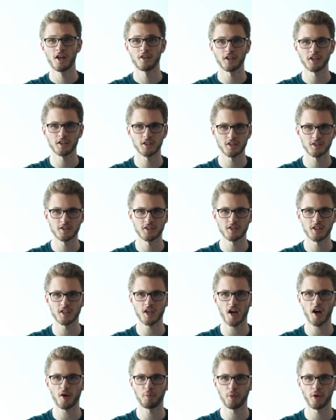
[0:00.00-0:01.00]
then
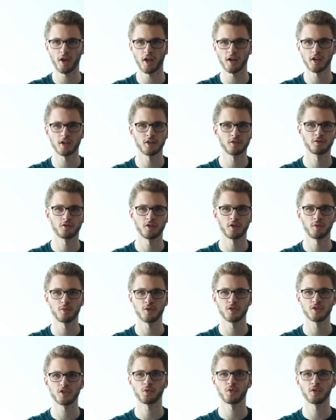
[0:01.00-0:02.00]
consider applying for
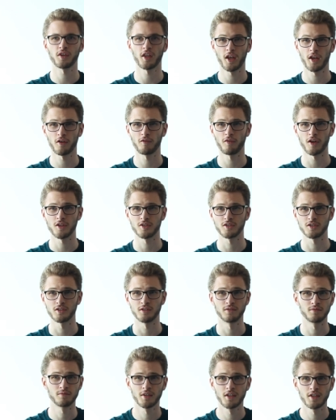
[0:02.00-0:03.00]
Music with
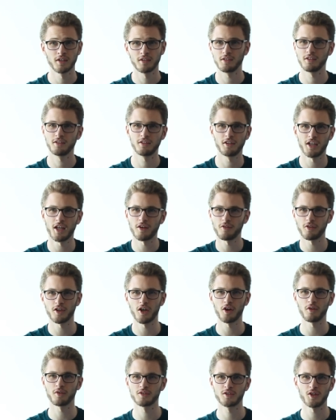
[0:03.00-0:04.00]
Innovation. You never
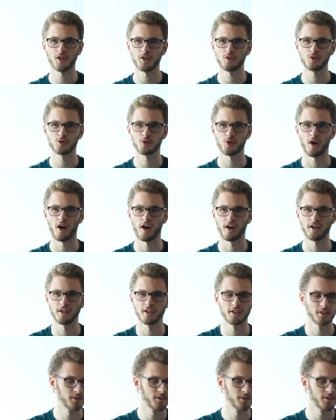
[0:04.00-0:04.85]
know until you try.